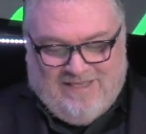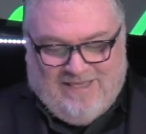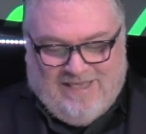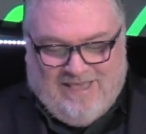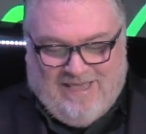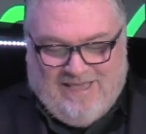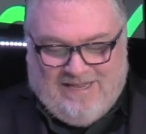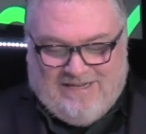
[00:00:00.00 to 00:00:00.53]

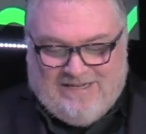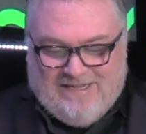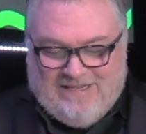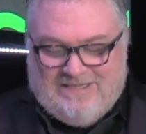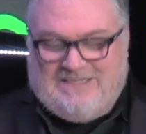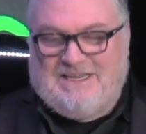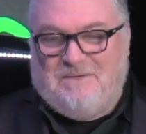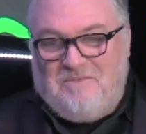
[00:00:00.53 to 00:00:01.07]
And
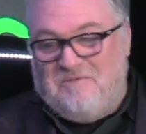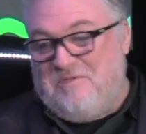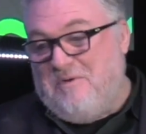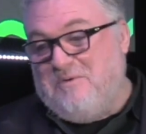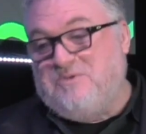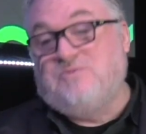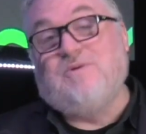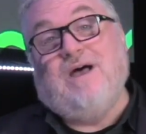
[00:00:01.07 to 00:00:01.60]
some of
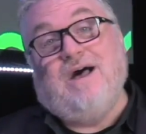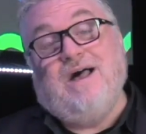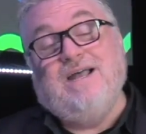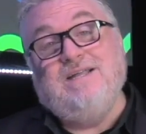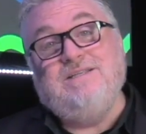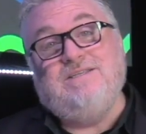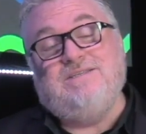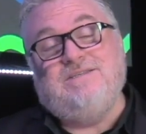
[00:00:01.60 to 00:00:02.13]
those
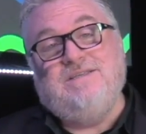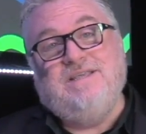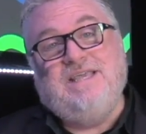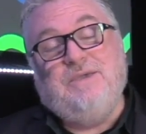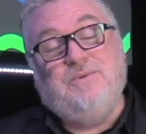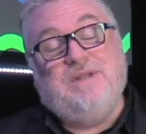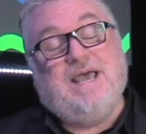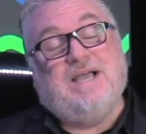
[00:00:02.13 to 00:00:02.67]
rides
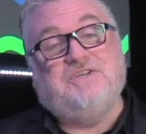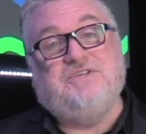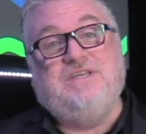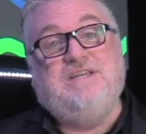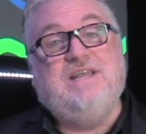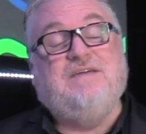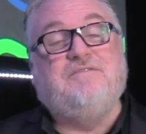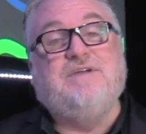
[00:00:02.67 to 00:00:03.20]
he would
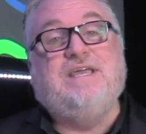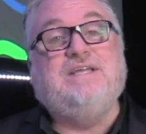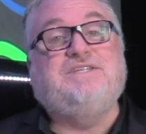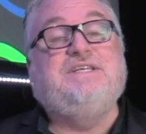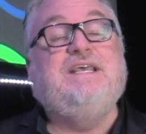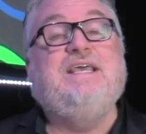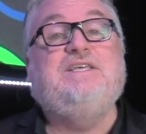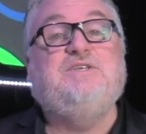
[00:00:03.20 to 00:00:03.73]
actually never get
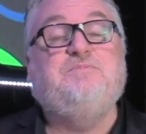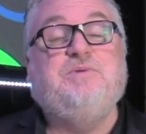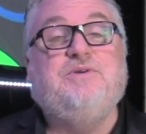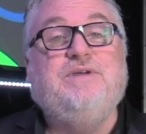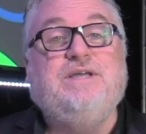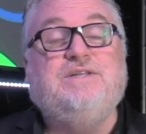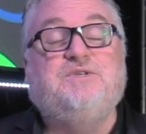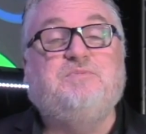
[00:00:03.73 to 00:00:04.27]
to
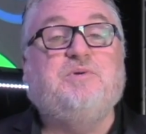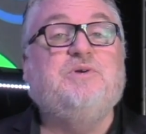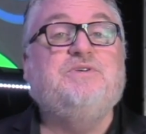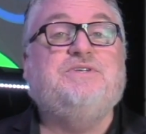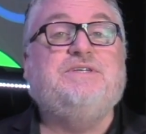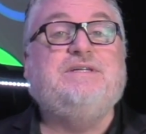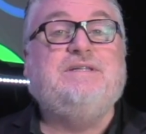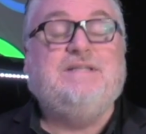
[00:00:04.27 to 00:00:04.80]
experience
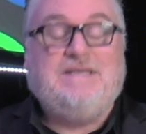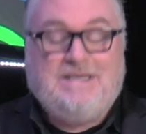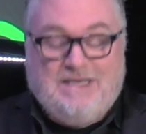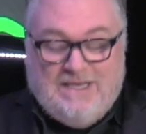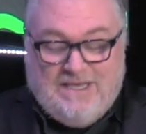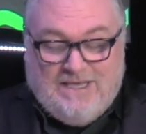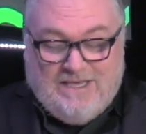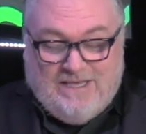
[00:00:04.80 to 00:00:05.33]
personally
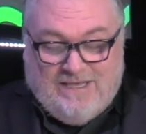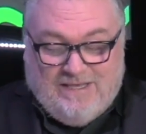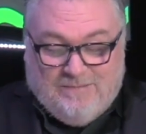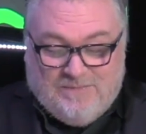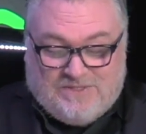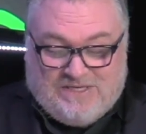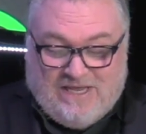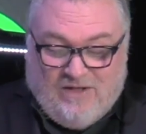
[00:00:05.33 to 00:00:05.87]

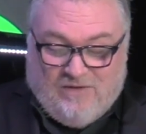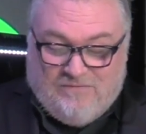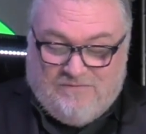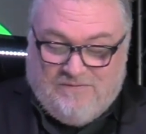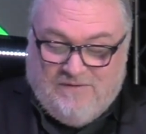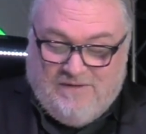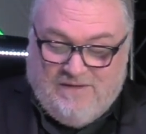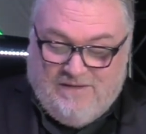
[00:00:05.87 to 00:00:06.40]

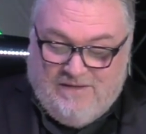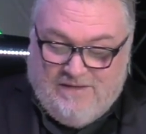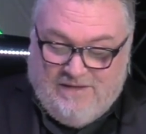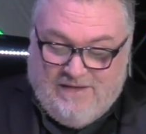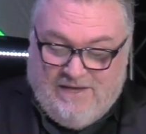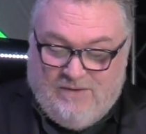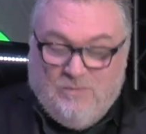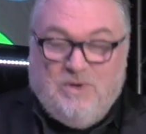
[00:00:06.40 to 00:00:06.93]
himself.
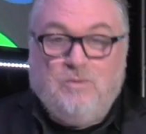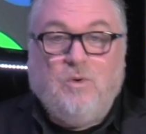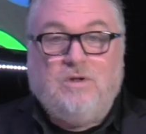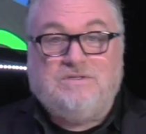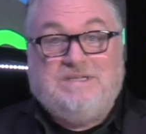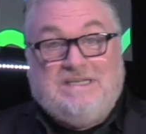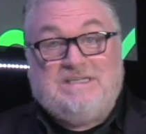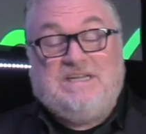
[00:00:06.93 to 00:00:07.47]
And when
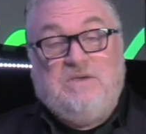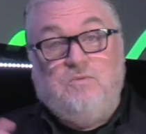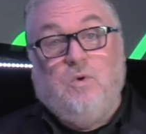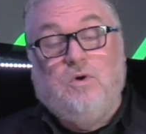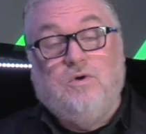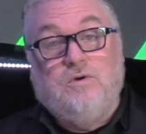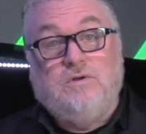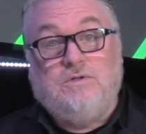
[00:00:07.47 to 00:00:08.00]
Walt Disney
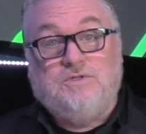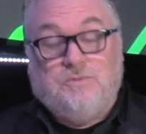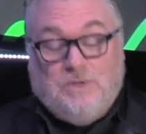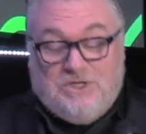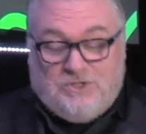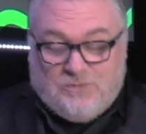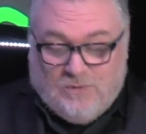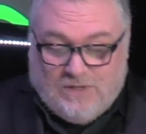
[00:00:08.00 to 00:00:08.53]
World,
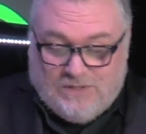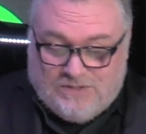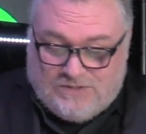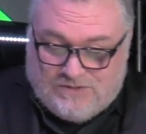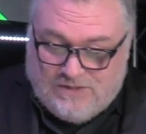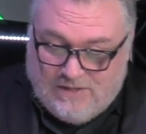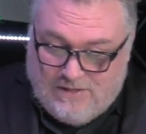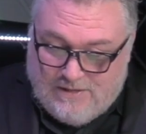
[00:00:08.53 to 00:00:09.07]
which
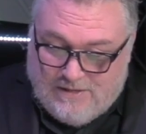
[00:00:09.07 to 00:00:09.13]
was